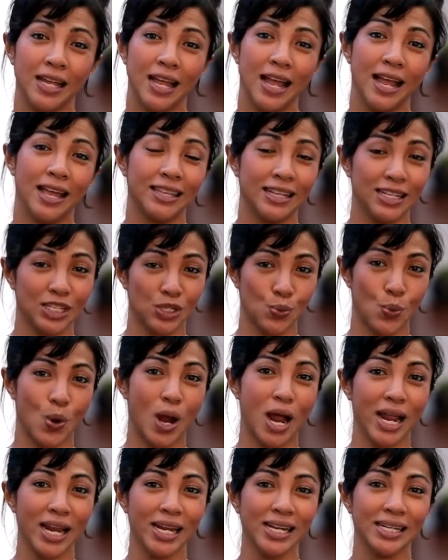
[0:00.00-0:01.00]
and that's
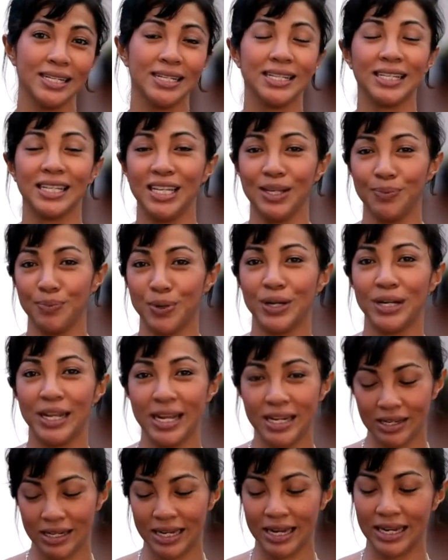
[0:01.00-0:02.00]
why keep on
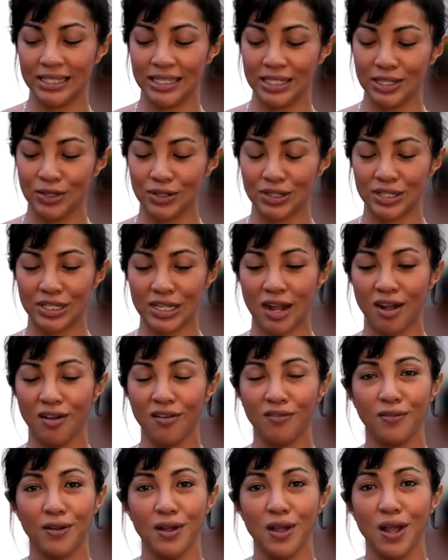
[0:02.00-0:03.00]
educating
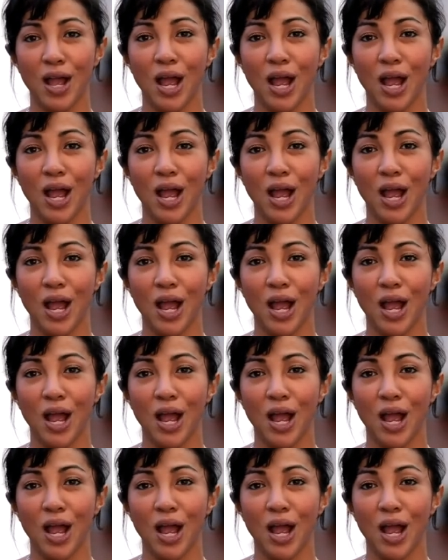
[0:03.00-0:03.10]
yourself